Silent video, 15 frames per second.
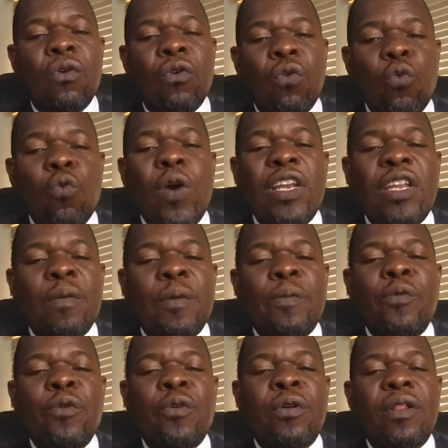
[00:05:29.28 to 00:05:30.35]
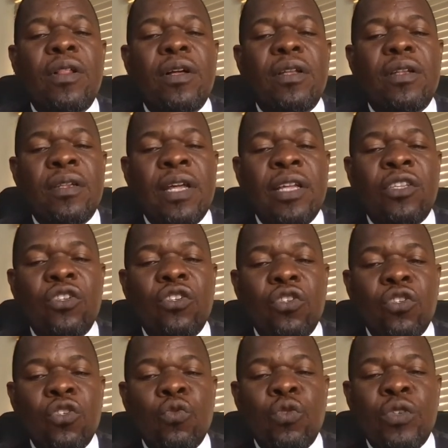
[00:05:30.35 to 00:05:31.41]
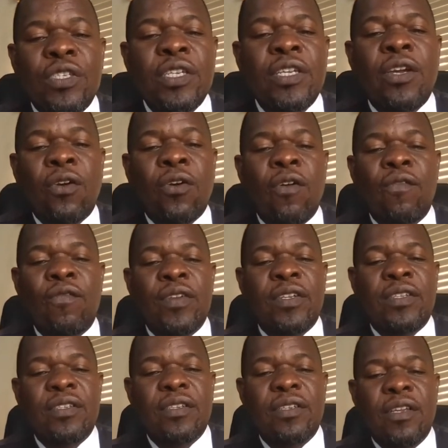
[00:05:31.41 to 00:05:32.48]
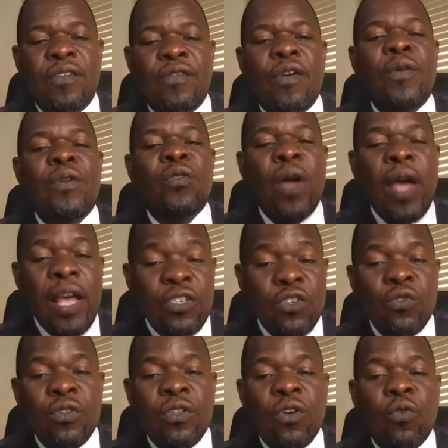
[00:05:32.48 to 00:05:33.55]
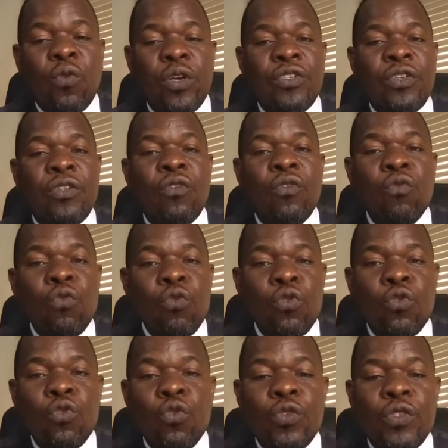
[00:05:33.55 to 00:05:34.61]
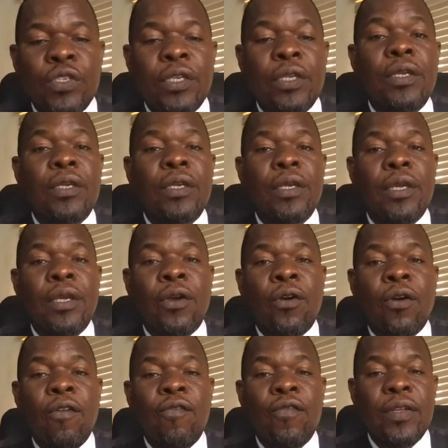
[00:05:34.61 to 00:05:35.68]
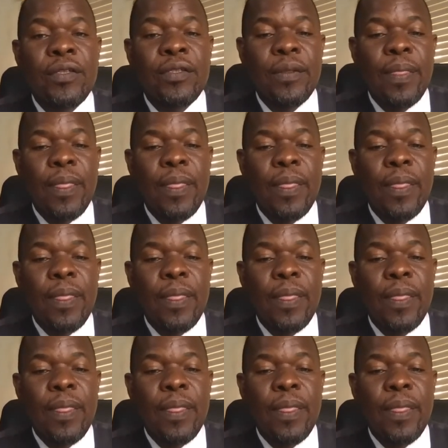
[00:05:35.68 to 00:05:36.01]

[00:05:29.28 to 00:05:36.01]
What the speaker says: Who are the people that you will see in conflict? If I were to ask you the question, who do you see in conflict?